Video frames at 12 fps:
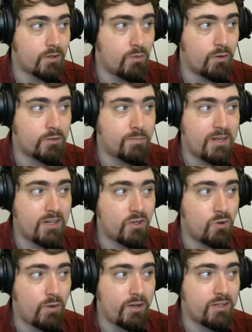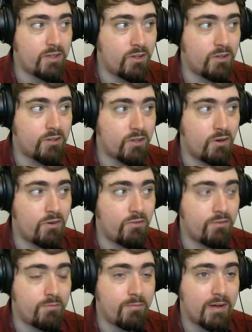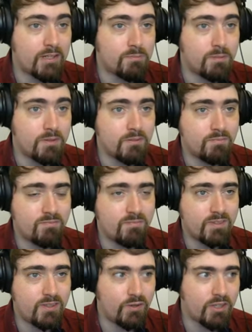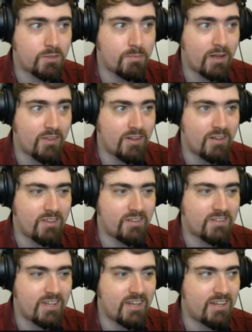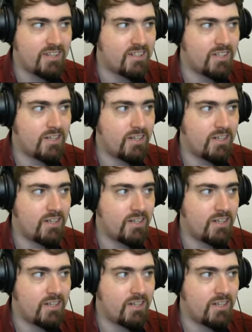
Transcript: qu spending quite a lot of mass, but you'd expect that at this stage.